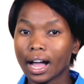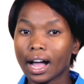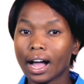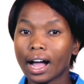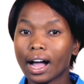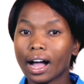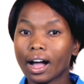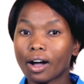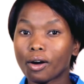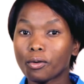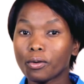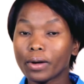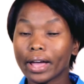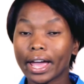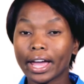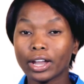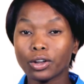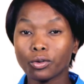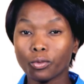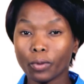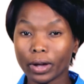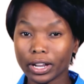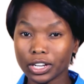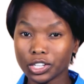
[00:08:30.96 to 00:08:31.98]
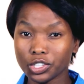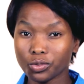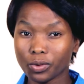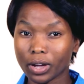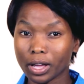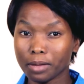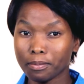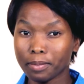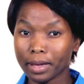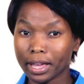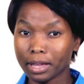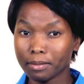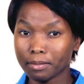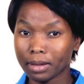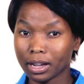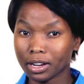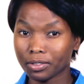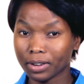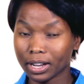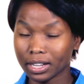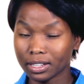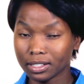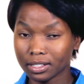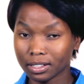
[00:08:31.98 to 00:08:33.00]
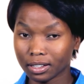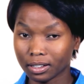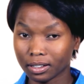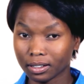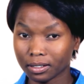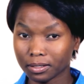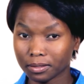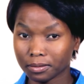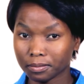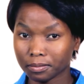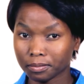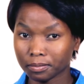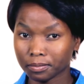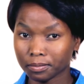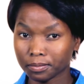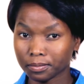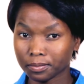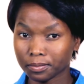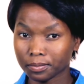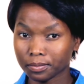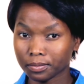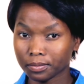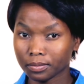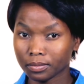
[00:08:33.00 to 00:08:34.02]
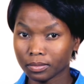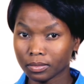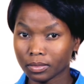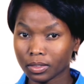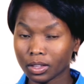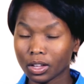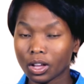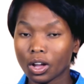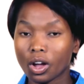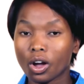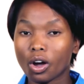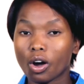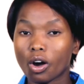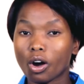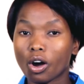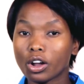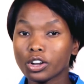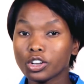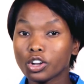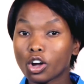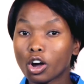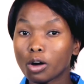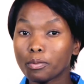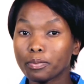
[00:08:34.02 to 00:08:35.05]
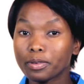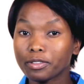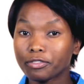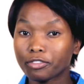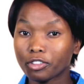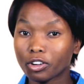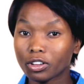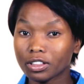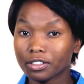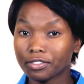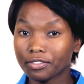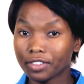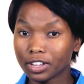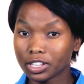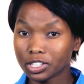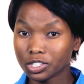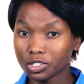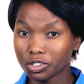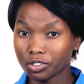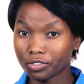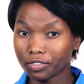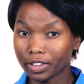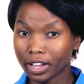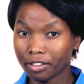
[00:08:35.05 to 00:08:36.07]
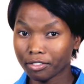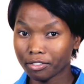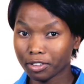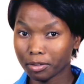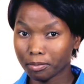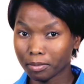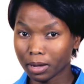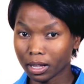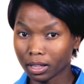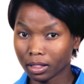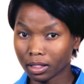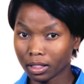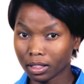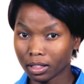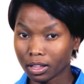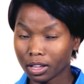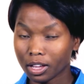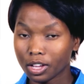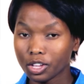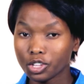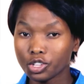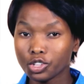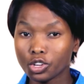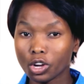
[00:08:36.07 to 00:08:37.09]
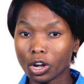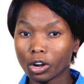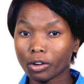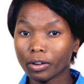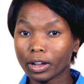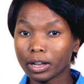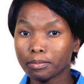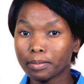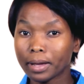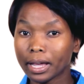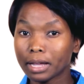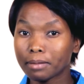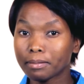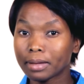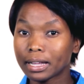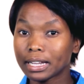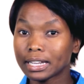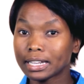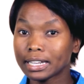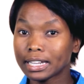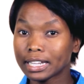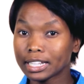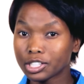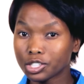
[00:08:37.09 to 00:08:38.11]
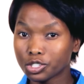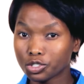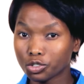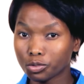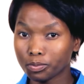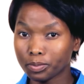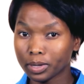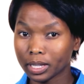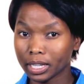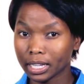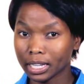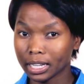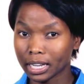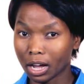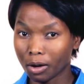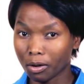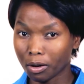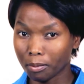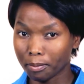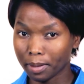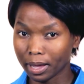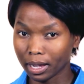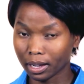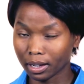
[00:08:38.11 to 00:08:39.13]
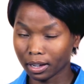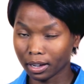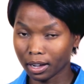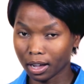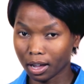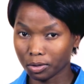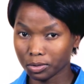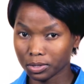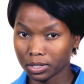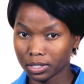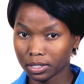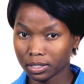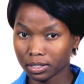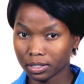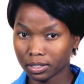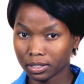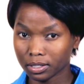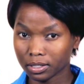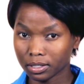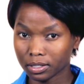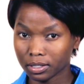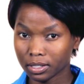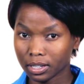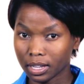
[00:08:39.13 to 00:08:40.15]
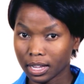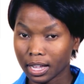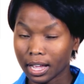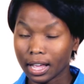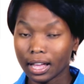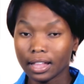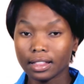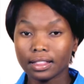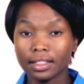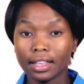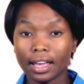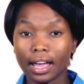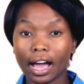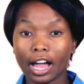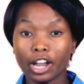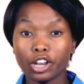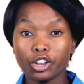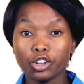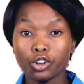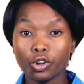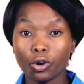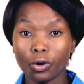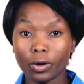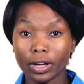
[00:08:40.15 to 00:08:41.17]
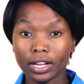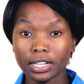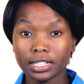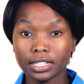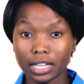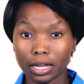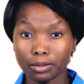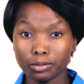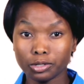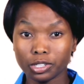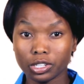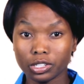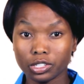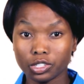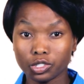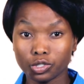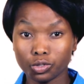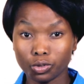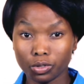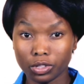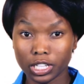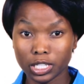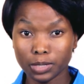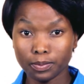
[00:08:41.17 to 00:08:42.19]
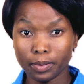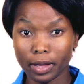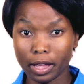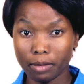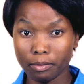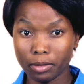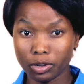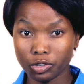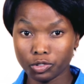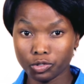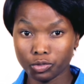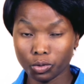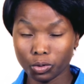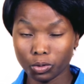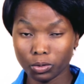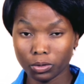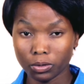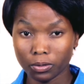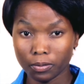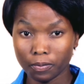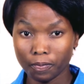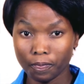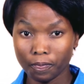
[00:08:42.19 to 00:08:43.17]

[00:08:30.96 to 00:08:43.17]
How and when do I pay my rental? On or before the 1st of every month, your rent payment needs to be in our bank account. There are no exceptions to this payment rule.